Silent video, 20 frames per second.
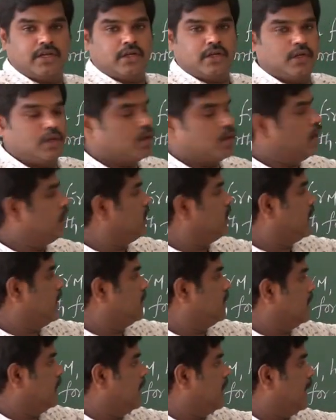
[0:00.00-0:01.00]
you are going to
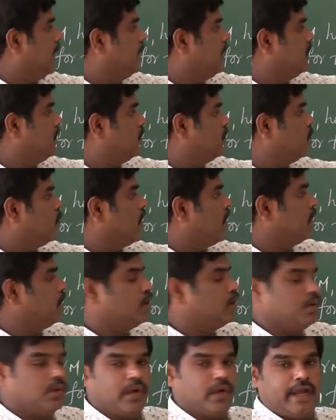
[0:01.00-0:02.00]
get
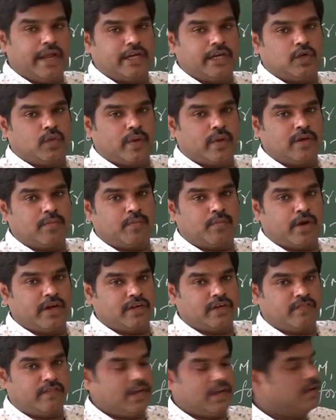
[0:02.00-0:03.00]

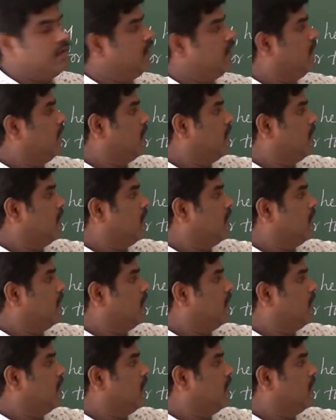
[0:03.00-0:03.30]
812.5.